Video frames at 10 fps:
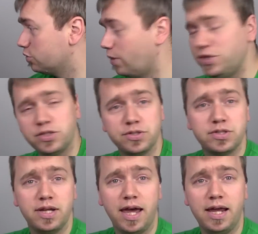
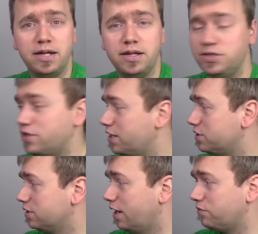questions. And as you
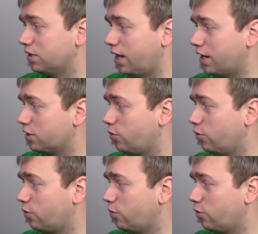guys left a lot of